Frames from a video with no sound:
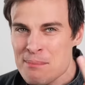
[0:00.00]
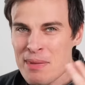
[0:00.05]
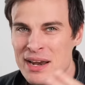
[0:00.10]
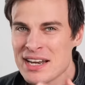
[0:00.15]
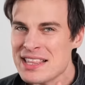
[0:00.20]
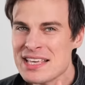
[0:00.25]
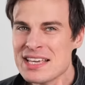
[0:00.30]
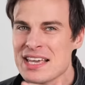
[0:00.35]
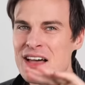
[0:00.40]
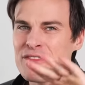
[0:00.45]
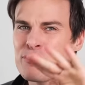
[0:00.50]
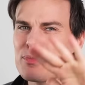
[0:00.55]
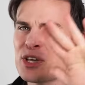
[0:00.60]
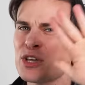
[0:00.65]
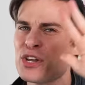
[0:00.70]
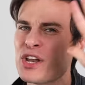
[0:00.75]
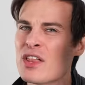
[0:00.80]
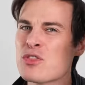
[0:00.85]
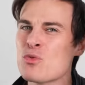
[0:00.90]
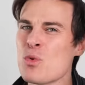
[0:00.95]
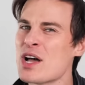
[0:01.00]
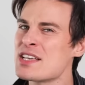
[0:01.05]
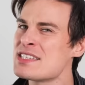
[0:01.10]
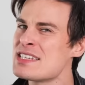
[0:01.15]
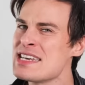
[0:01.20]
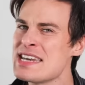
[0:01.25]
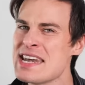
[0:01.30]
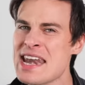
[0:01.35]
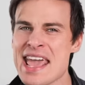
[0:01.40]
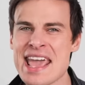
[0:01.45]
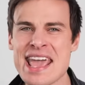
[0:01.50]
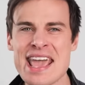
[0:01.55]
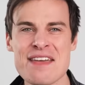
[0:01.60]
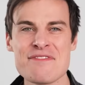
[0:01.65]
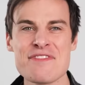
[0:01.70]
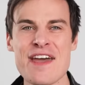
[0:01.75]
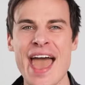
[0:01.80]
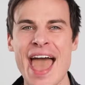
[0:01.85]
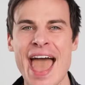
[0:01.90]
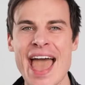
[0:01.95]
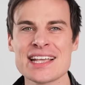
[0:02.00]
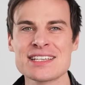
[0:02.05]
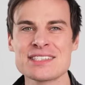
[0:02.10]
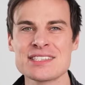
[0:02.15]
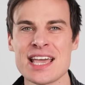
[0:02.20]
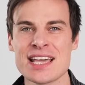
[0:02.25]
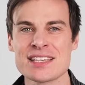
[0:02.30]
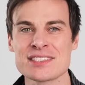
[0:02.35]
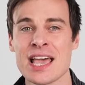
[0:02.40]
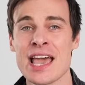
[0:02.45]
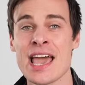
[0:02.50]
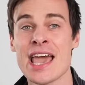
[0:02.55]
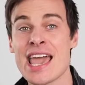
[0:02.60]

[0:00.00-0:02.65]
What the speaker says: Money the government could otherwise never access.